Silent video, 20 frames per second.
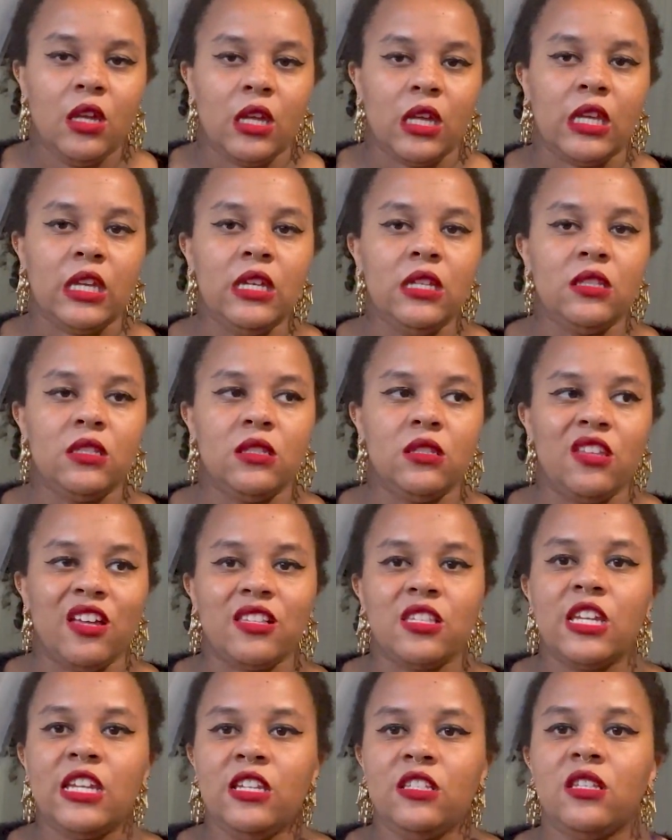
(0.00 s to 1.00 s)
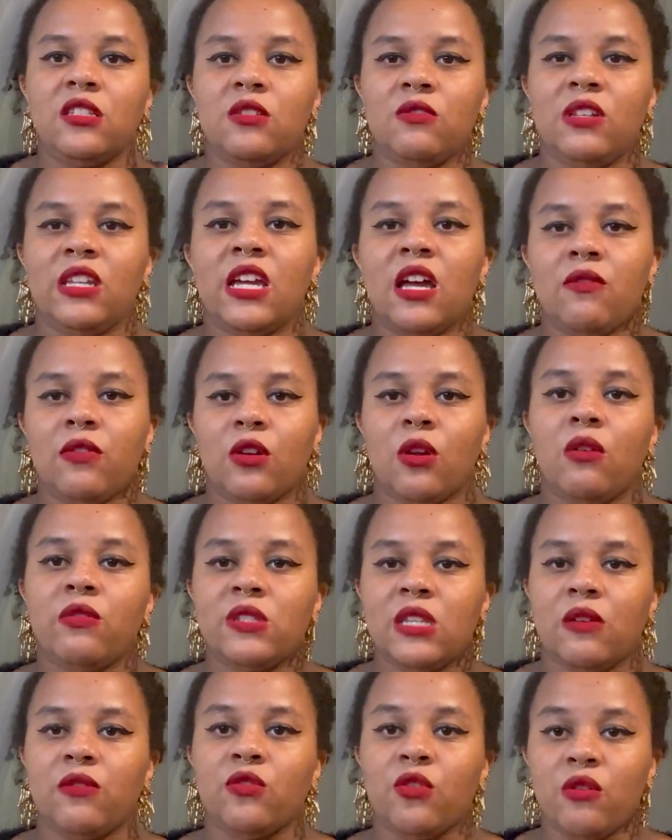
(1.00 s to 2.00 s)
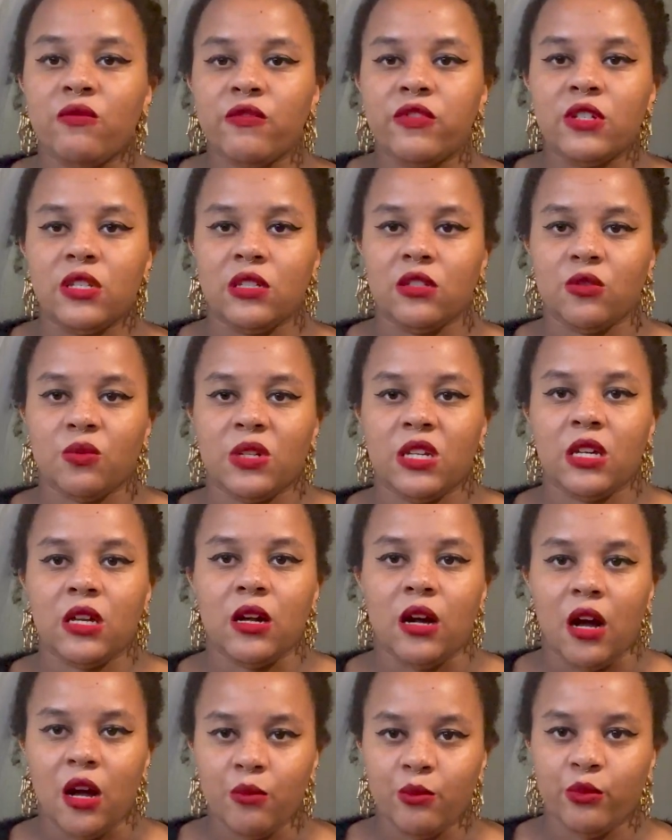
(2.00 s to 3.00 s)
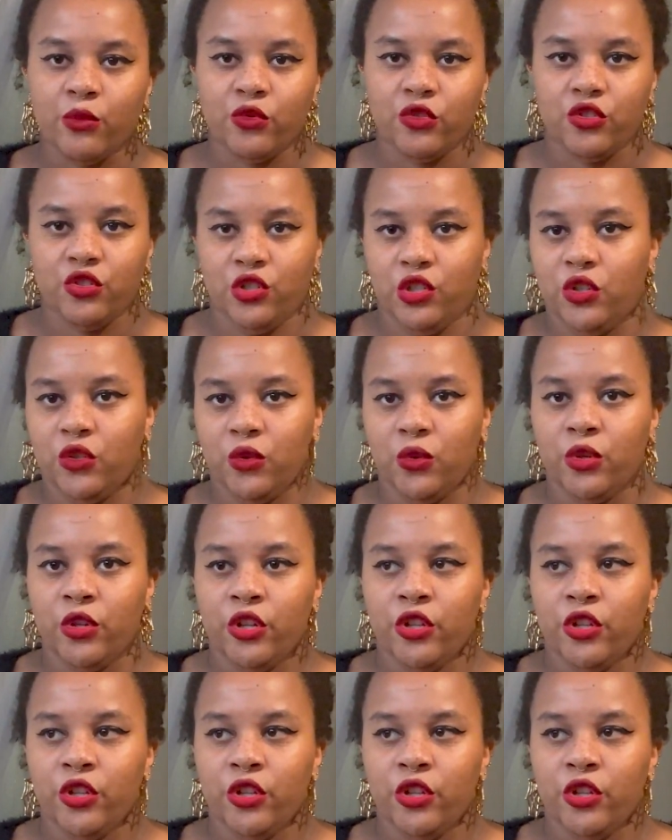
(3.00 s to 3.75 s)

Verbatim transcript: He doesn't he doesn't really have a lot of self-confidence when it comes to